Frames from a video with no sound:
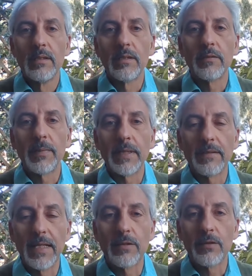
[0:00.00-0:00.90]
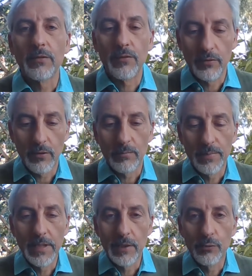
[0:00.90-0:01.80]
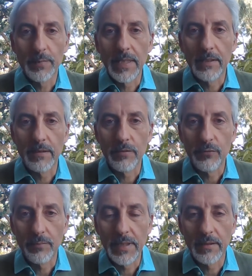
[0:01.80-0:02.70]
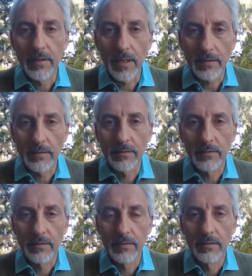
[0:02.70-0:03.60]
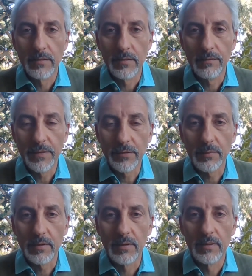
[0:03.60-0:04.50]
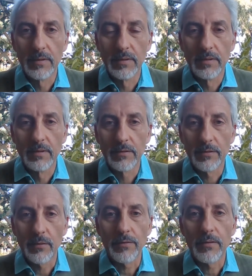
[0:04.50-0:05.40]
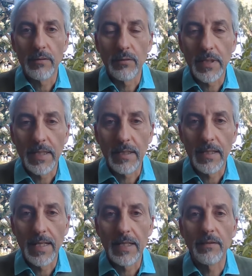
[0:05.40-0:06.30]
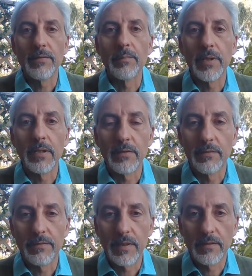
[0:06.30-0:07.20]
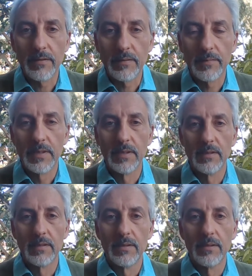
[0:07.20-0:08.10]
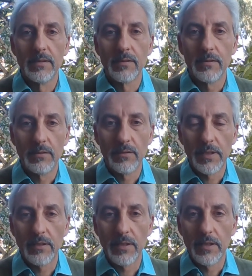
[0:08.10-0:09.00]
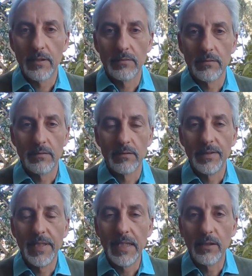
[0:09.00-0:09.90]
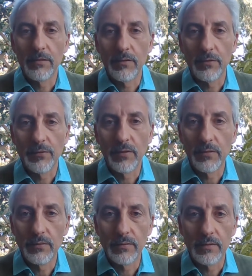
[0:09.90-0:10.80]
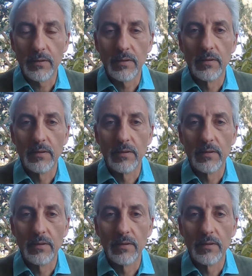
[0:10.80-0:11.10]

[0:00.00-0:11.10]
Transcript: the spectator should not be illuminated, should be in darkness, invisible, not looking at the head of the person in front of them, or looking at their own knees or shoes. Or